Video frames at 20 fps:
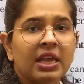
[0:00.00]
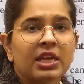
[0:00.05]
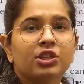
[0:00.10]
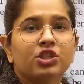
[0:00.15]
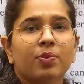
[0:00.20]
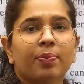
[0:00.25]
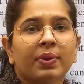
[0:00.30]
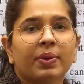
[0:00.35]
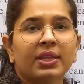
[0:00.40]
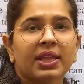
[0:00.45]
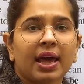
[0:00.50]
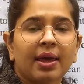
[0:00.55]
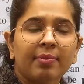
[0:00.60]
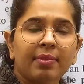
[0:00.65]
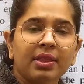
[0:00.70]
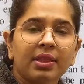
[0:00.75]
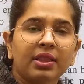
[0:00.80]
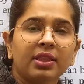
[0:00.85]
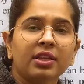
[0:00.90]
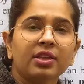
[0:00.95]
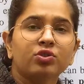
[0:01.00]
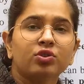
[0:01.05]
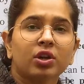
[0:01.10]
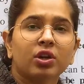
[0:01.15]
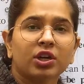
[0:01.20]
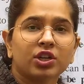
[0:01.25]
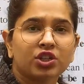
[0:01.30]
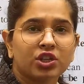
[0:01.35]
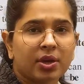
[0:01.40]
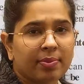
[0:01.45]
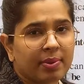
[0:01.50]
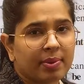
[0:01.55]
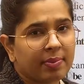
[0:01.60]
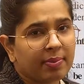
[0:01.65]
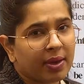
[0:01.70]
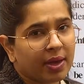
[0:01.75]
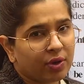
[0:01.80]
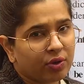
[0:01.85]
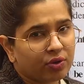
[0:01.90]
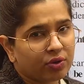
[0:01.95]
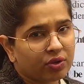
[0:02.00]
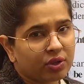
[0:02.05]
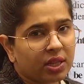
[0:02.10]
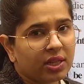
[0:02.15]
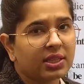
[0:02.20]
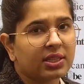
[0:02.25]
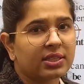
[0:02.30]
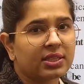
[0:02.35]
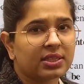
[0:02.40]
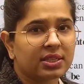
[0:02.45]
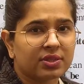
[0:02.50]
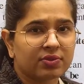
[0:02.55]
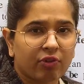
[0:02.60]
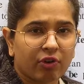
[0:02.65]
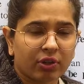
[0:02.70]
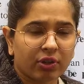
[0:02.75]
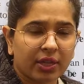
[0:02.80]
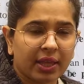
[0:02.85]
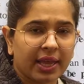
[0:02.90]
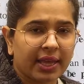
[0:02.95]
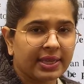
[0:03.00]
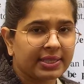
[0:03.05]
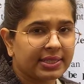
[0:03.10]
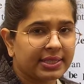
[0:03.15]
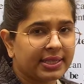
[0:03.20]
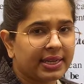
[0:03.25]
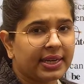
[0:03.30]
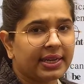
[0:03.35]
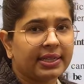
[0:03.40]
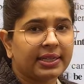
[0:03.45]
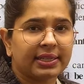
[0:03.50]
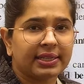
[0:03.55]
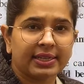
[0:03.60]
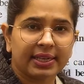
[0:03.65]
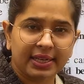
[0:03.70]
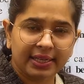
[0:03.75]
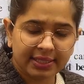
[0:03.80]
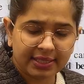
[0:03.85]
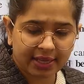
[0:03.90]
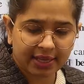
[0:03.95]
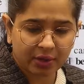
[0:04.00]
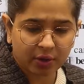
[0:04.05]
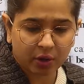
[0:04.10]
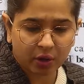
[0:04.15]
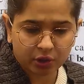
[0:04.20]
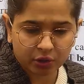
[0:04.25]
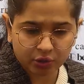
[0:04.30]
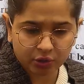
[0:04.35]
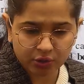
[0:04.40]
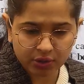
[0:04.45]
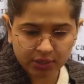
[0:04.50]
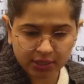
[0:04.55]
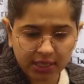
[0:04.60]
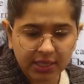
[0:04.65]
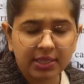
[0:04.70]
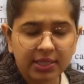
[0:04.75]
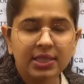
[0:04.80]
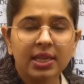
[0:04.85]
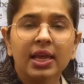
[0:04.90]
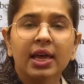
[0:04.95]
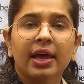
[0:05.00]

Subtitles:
So Pradhan Mantri Suraksha Bima Yojana, this is for the accidental deaths and all those things,